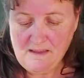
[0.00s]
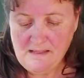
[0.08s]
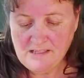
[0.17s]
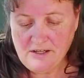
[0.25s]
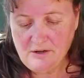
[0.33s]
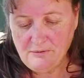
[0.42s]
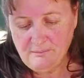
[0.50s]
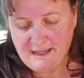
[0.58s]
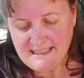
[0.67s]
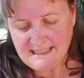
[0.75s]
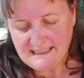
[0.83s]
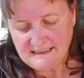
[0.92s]
So
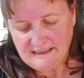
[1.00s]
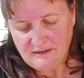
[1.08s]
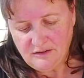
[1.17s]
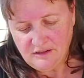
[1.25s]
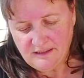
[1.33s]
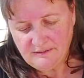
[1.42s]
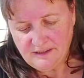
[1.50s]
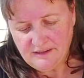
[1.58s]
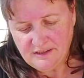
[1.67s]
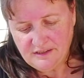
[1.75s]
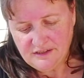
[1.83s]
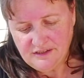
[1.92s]
basically all I'm going
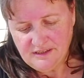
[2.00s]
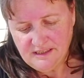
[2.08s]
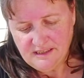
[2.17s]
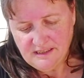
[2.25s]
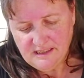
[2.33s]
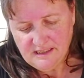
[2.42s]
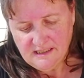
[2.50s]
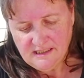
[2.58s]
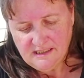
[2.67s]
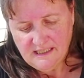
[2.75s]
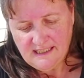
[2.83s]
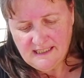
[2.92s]
to do
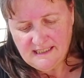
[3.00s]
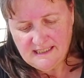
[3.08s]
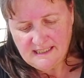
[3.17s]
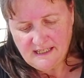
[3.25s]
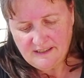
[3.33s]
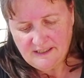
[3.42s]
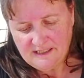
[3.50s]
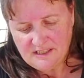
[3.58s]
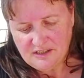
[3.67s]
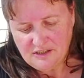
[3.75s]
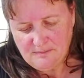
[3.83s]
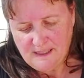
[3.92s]
is I'm going to
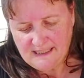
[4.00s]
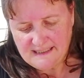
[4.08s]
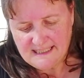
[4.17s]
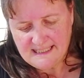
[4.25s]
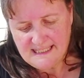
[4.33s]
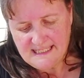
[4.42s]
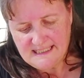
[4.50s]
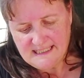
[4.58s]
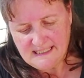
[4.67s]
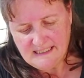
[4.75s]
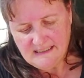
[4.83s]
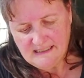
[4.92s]
scoop out the seeds